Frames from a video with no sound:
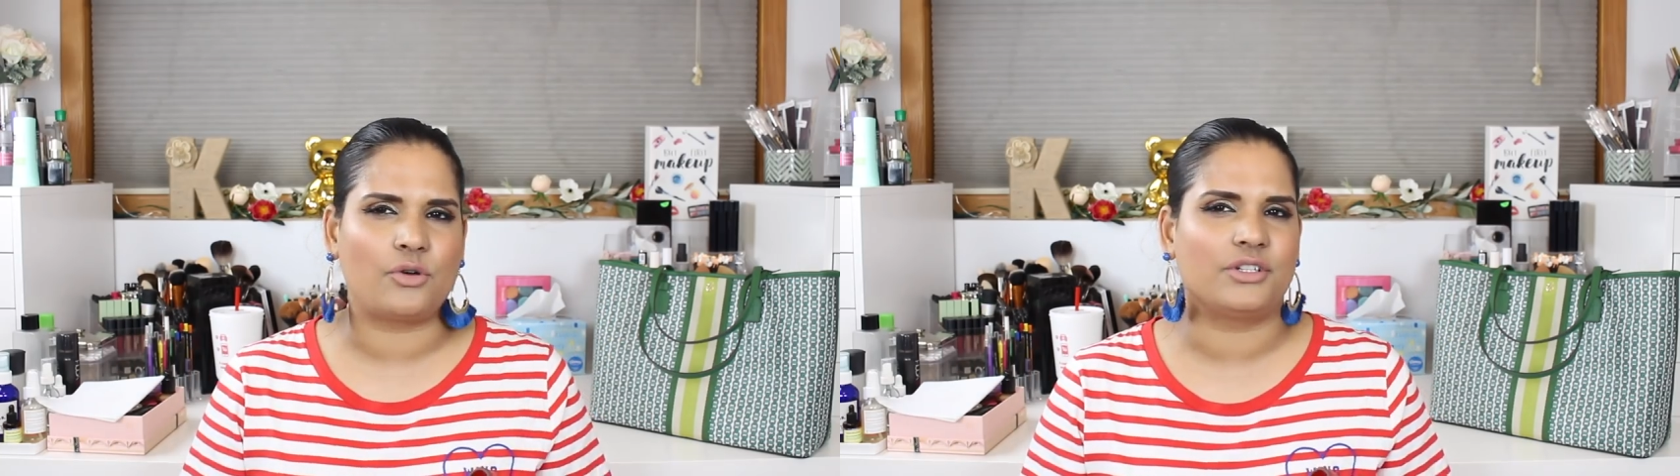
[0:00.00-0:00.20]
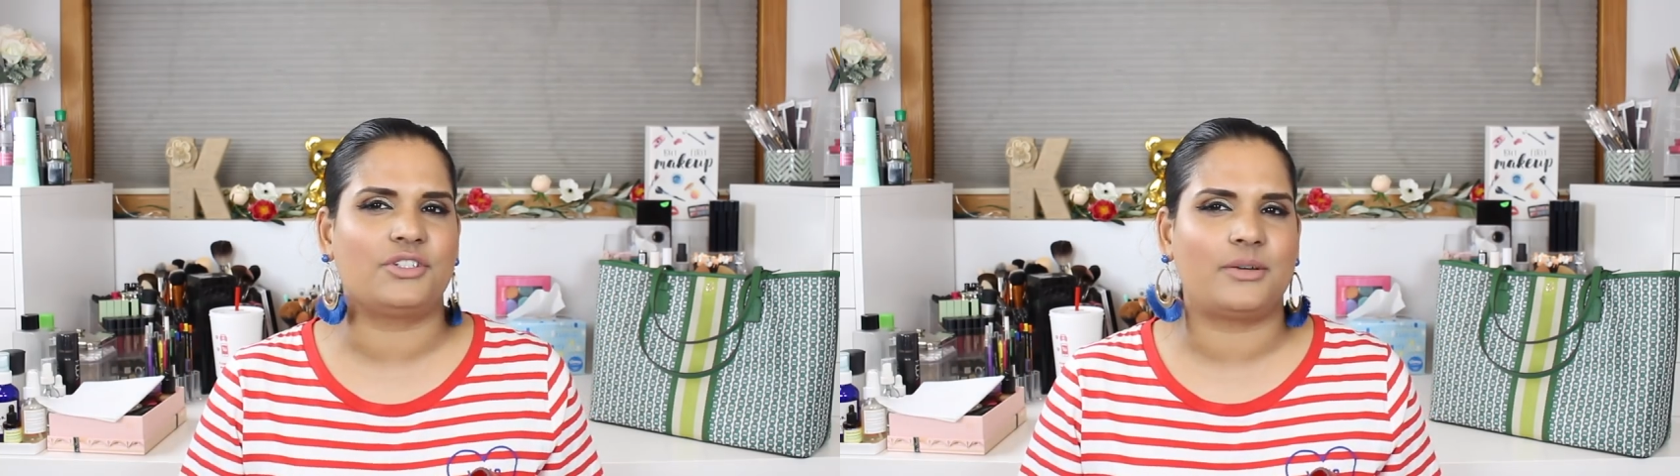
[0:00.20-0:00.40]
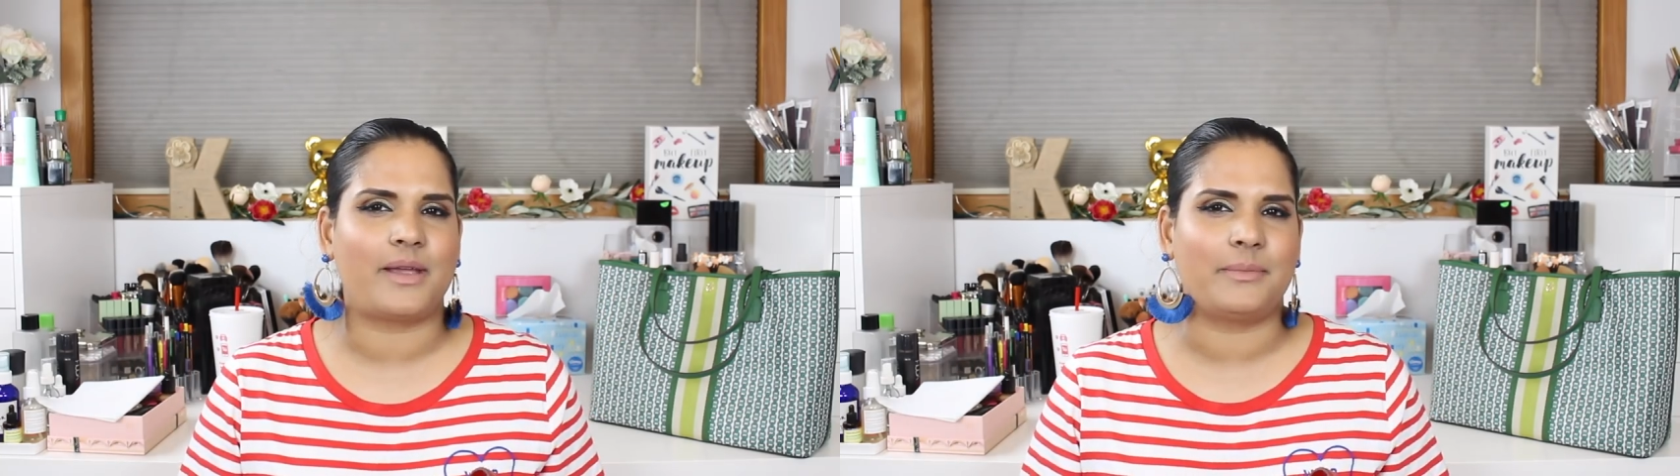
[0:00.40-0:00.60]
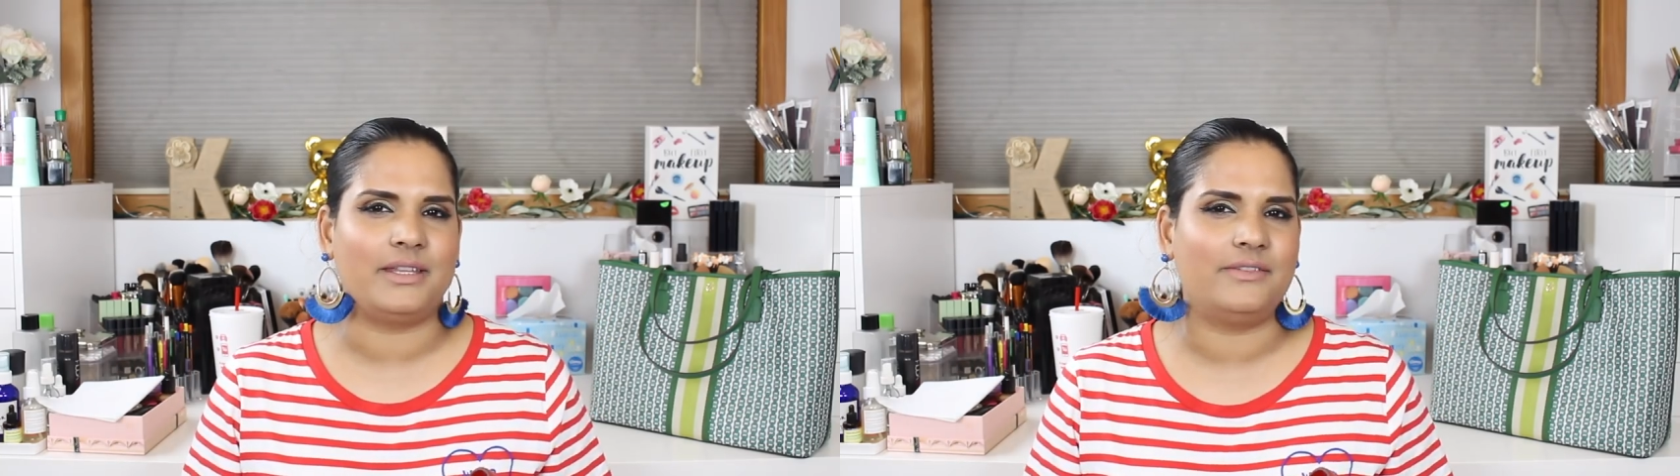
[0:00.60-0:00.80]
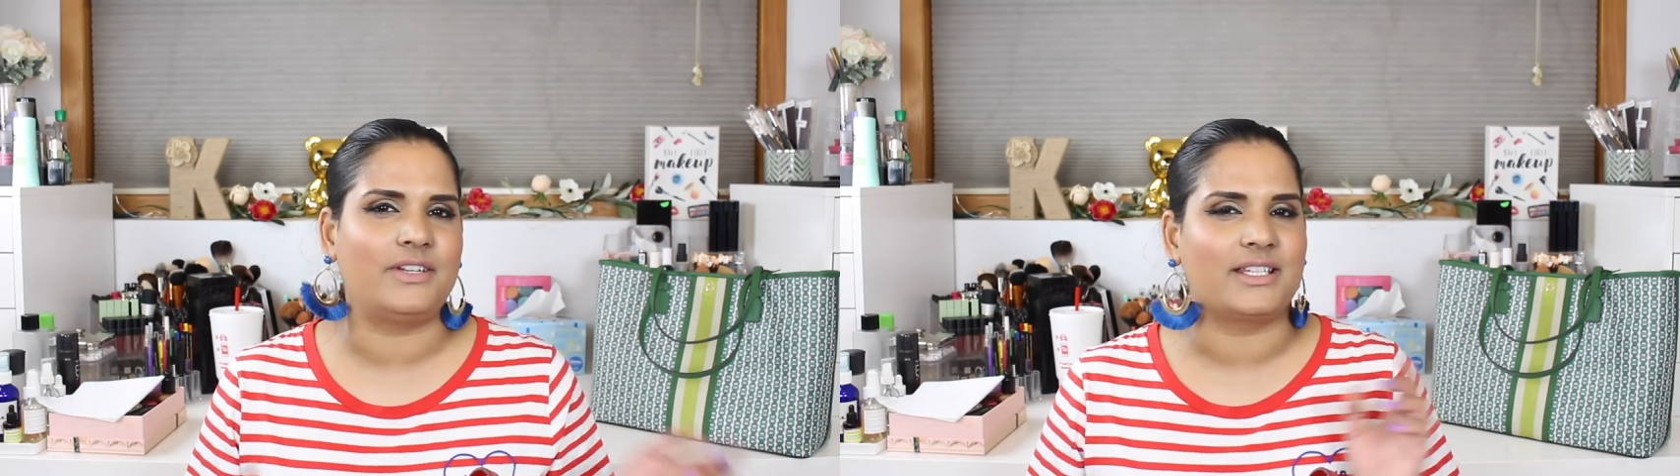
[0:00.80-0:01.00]
Nordstrom I
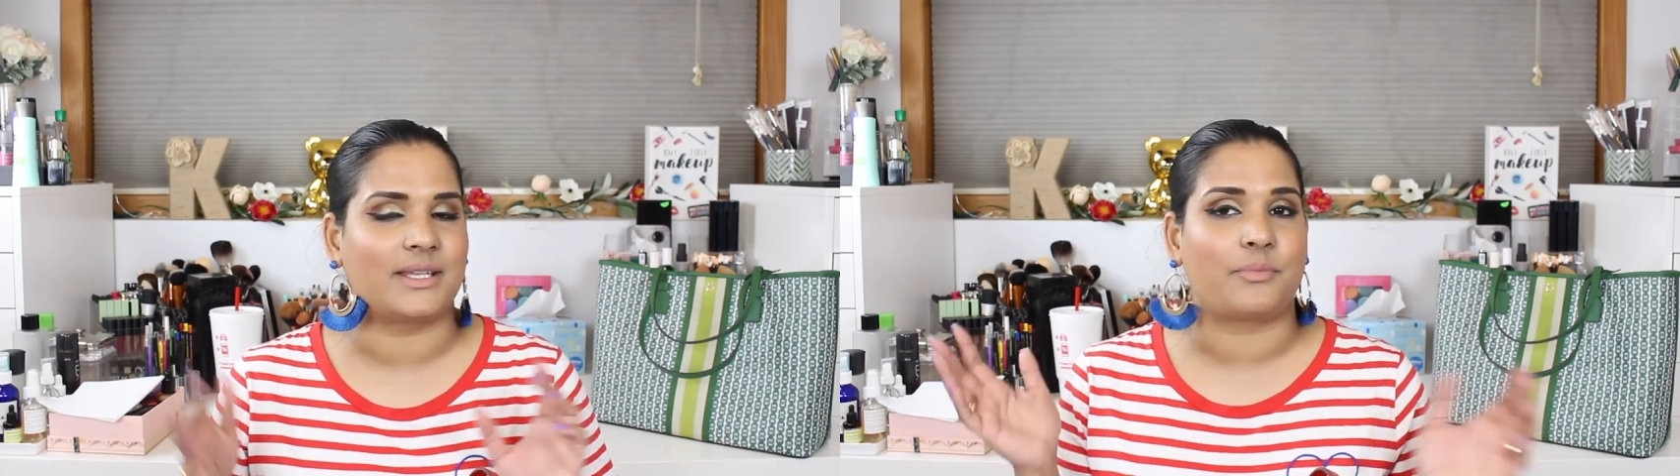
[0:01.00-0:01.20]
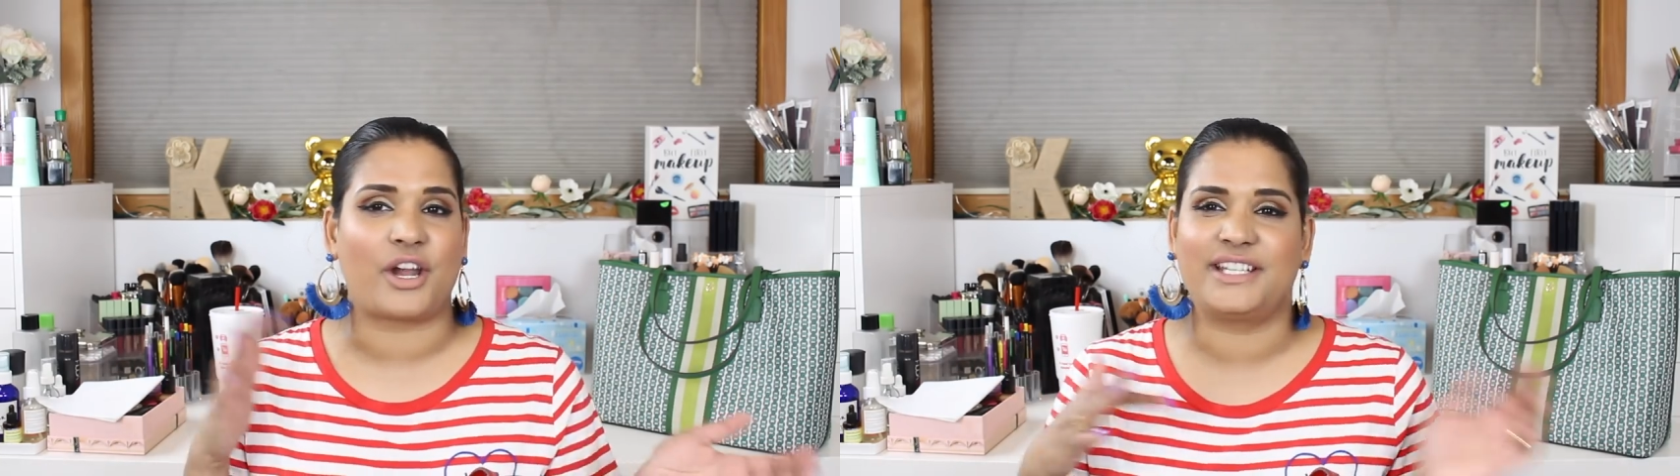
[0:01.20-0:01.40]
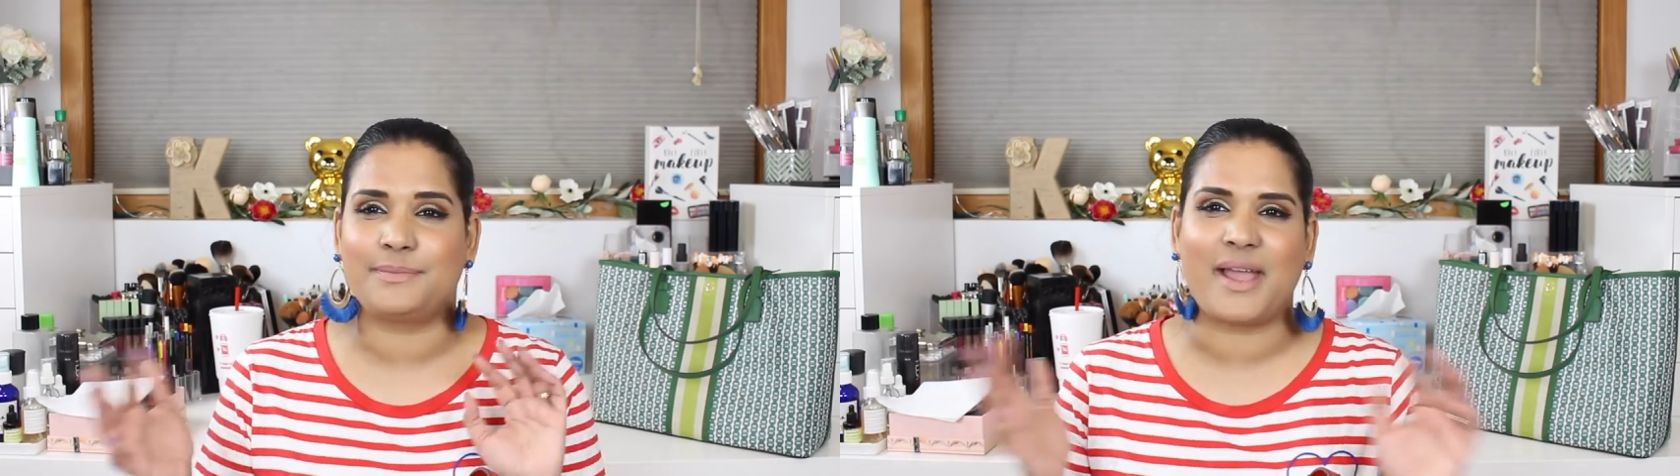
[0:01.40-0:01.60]
believe does a price